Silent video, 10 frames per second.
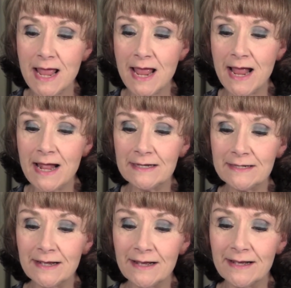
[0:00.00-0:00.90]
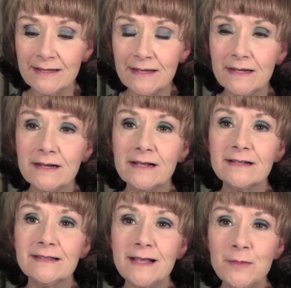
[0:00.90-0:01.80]
And
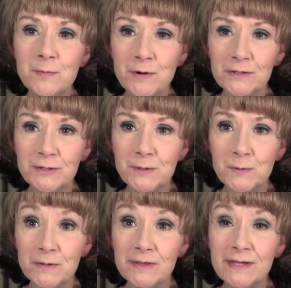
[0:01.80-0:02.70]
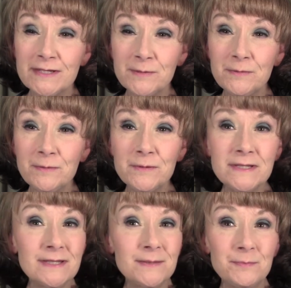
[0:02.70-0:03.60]
the other person who this
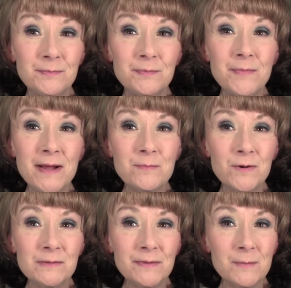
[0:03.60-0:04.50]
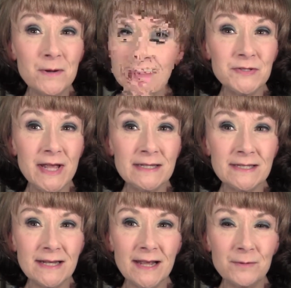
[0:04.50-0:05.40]
was make the most
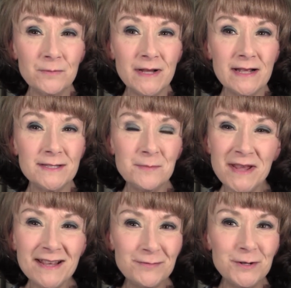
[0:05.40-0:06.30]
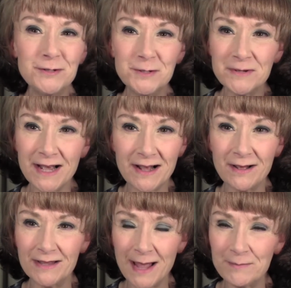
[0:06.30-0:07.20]
sense, and to me, if you're doing a
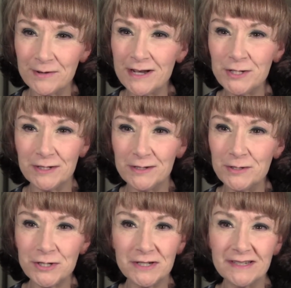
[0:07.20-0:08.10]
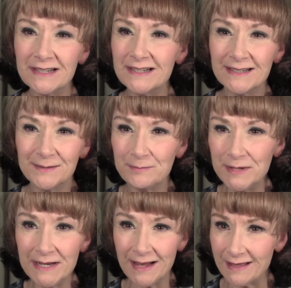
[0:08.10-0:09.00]
collaboration, you should
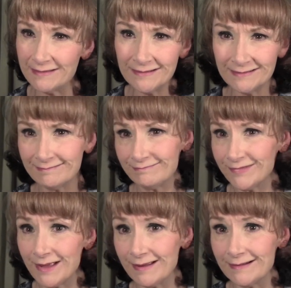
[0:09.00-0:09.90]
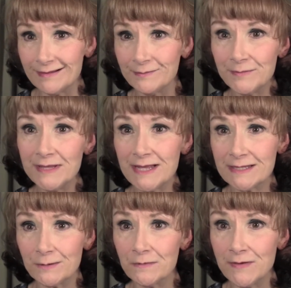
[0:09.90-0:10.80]
be together. I mean, that's
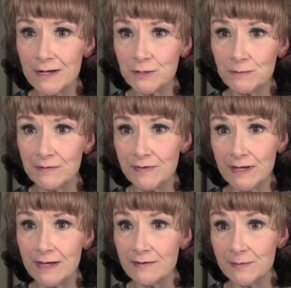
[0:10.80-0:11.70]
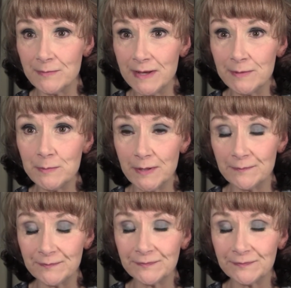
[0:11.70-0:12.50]
an old-fashioned way of thinking of it, maybe, but